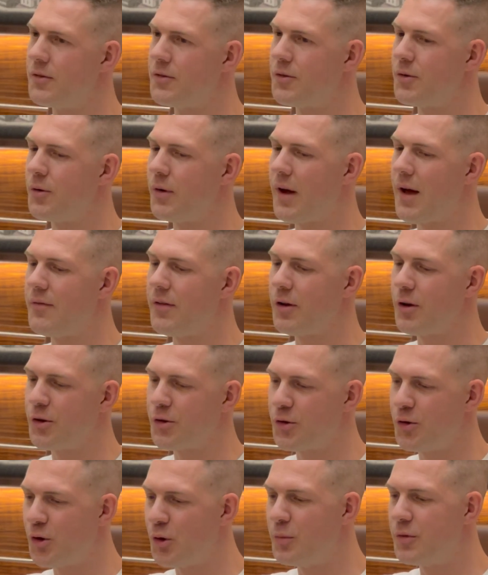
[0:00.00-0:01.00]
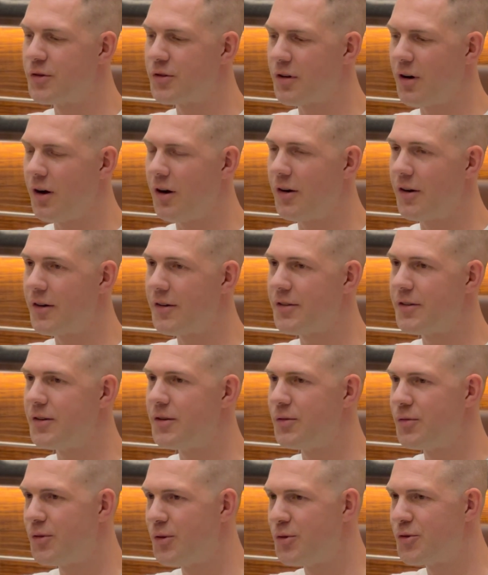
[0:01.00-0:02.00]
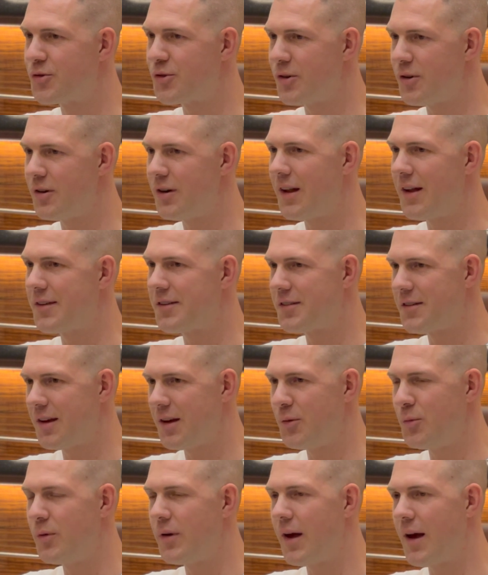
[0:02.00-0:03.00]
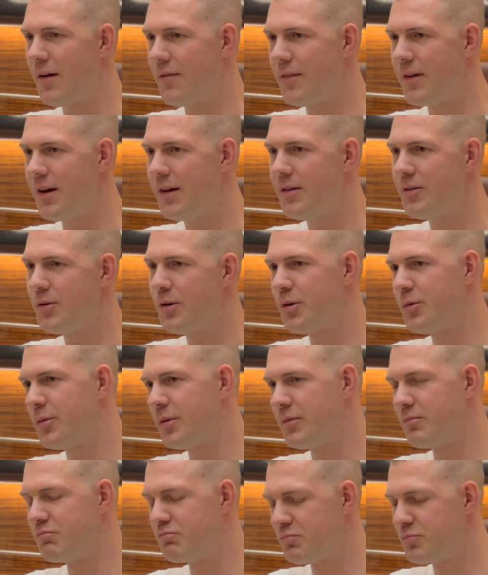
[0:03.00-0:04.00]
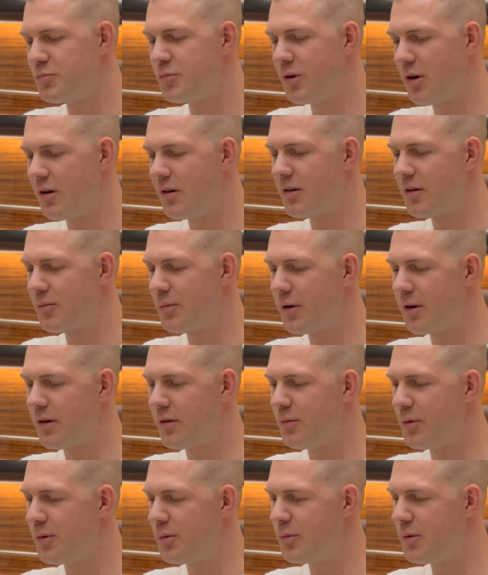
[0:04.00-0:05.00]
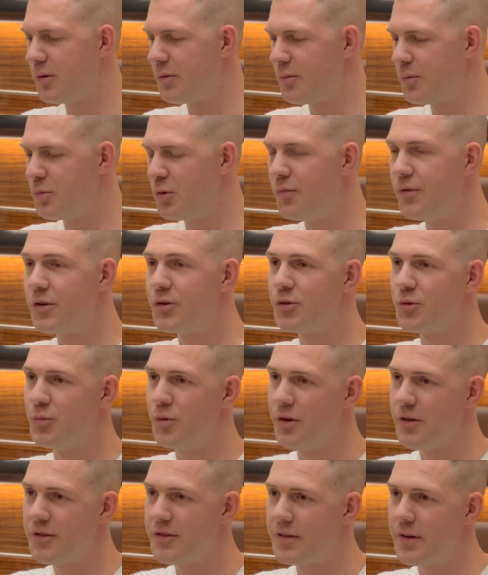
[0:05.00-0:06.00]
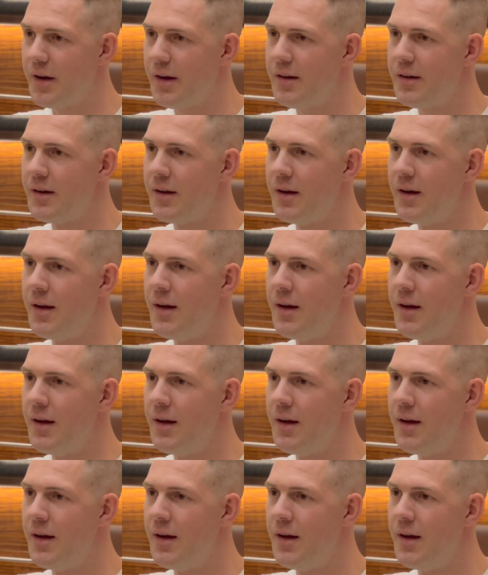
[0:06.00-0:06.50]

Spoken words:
So having autonomous cars in the future, let's say we have that, or we're moving towards that,